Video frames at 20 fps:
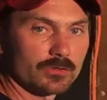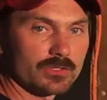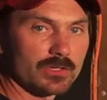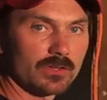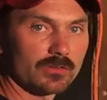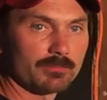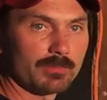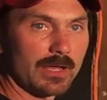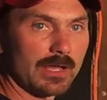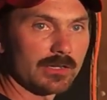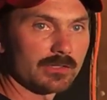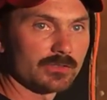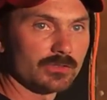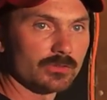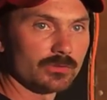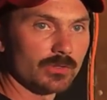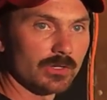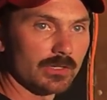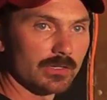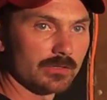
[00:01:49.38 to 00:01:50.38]
yourself back
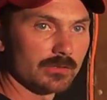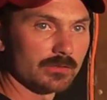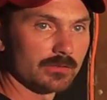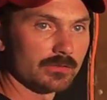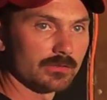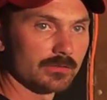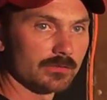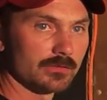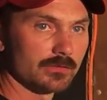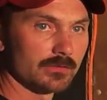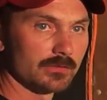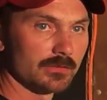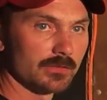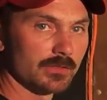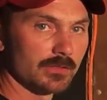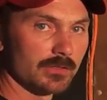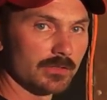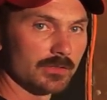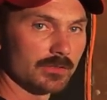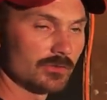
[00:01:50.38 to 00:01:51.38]
to a,
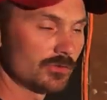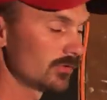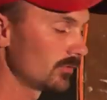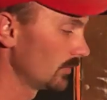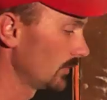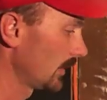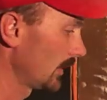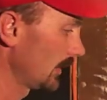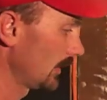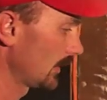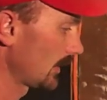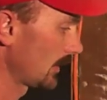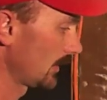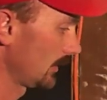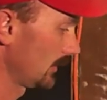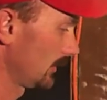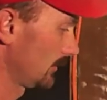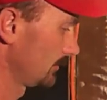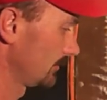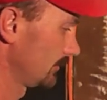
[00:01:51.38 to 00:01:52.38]
to a
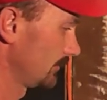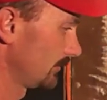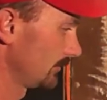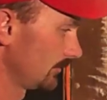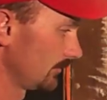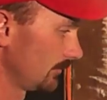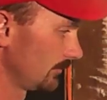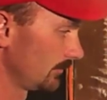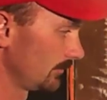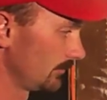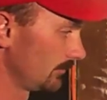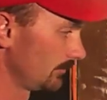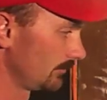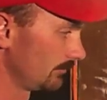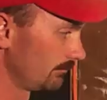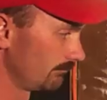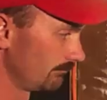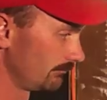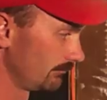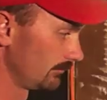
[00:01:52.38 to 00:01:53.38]
uh,
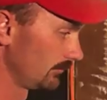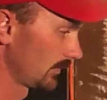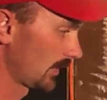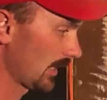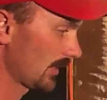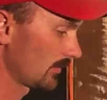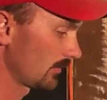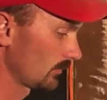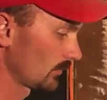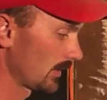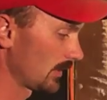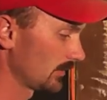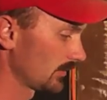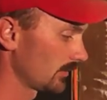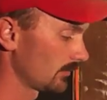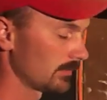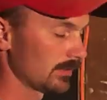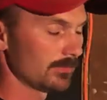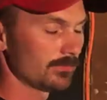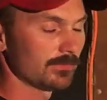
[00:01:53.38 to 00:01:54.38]
kind of
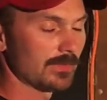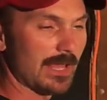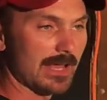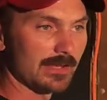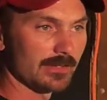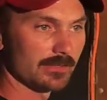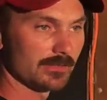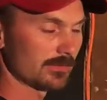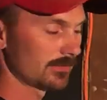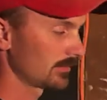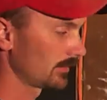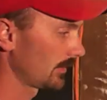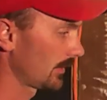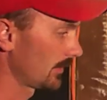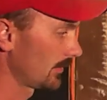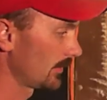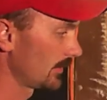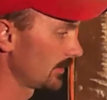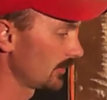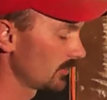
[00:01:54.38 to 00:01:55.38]
relatively flat
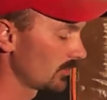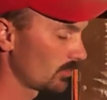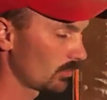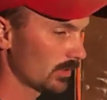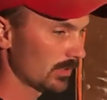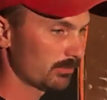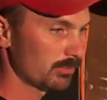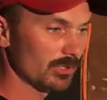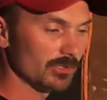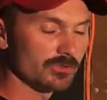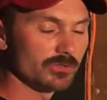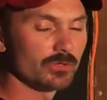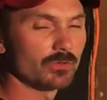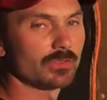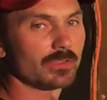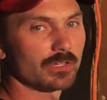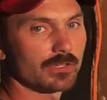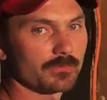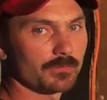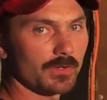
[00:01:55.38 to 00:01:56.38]
area. You don't want to put too
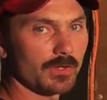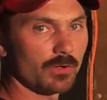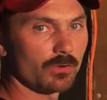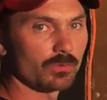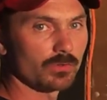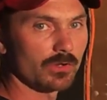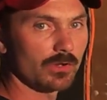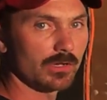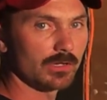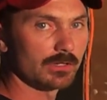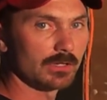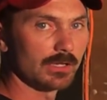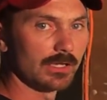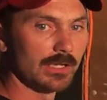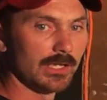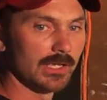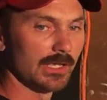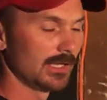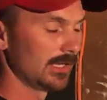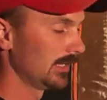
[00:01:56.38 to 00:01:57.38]
thick of a coat on.
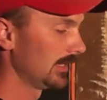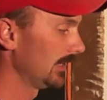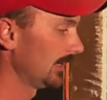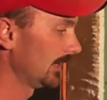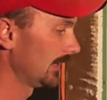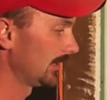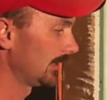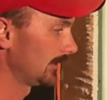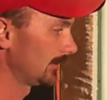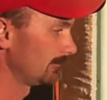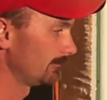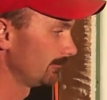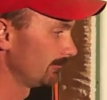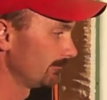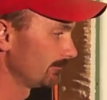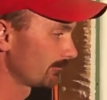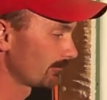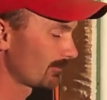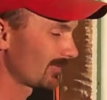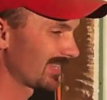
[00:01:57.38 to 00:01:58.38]

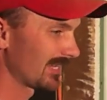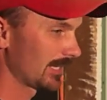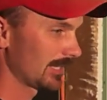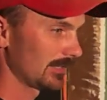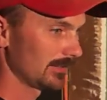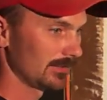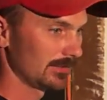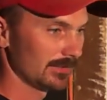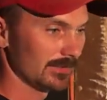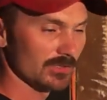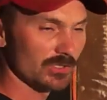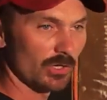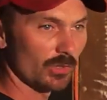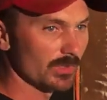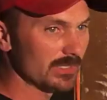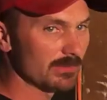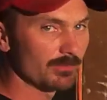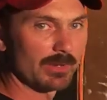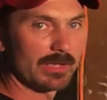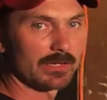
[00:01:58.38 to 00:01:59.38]
Um, it's
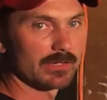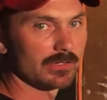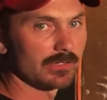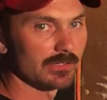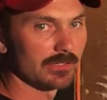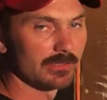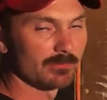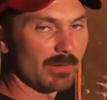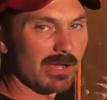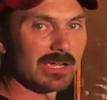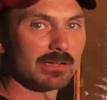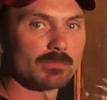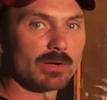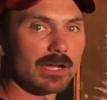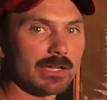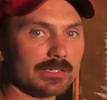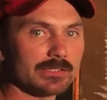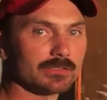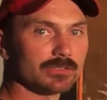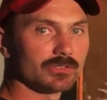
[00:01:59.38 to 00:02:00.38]
always better in my
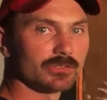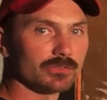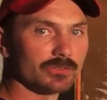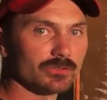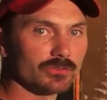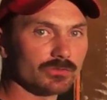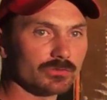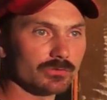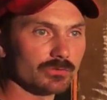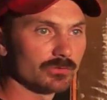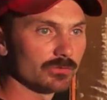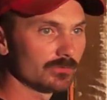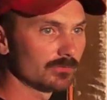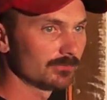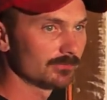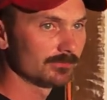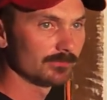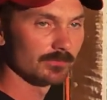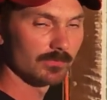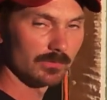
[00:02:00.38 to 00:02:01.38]
mind to do
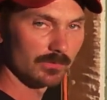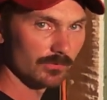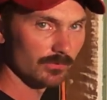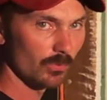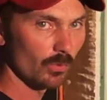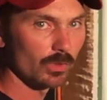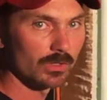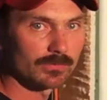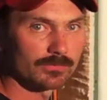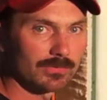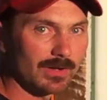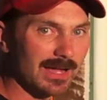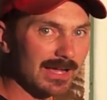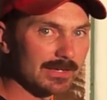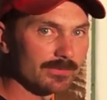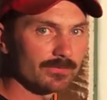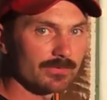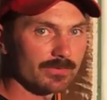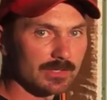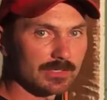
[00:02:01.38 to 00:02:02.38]
four or
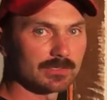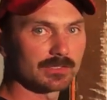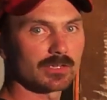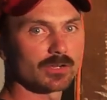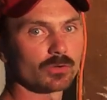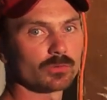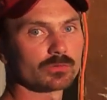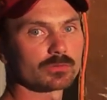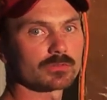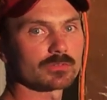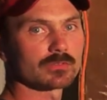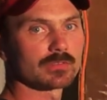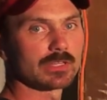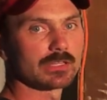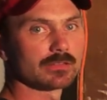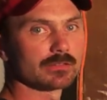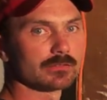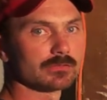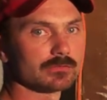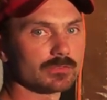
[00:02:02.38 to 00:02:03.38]
five thin coats
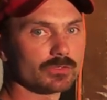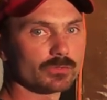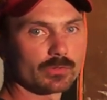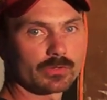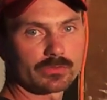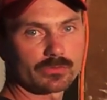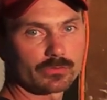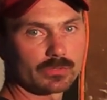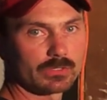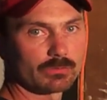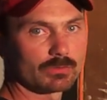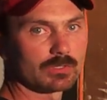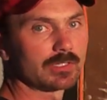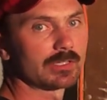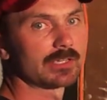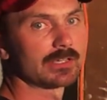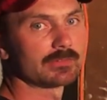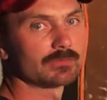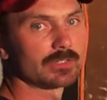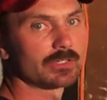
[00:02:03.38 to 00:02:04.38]
than two or three
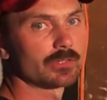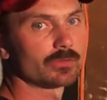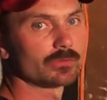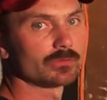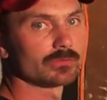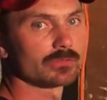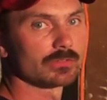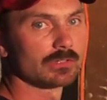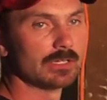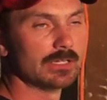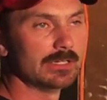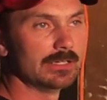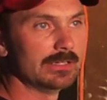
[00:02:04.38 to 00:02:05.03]
really heavy coats.